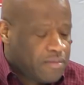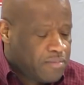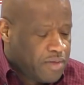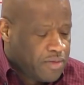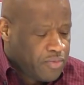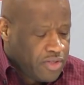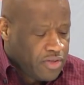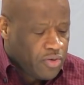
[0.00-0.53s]

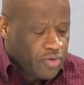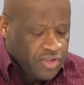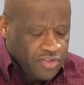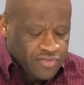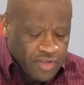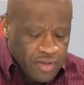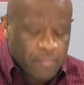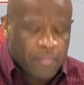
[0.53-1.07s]
But we know
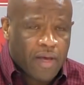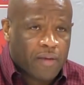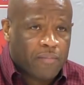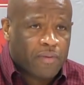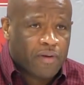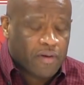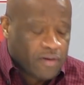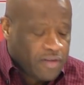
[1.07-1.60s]
he's an
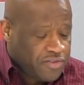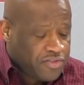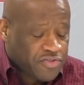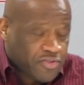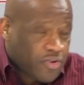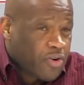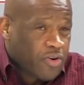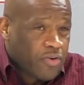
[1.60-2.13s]
impact player. He's a
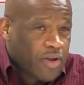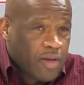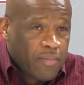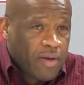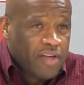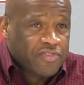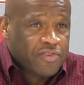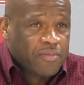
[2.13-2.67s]
starter on our
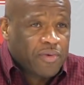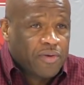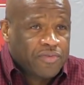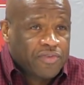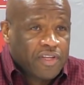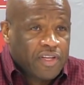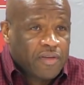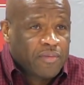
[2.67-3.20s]
basketball
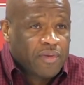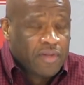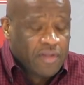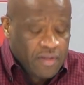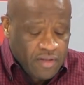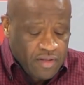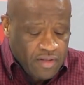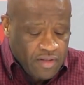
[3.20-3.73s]
team.
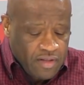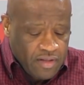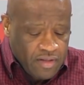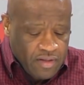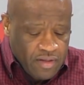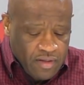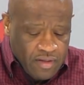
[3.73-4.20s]
I'm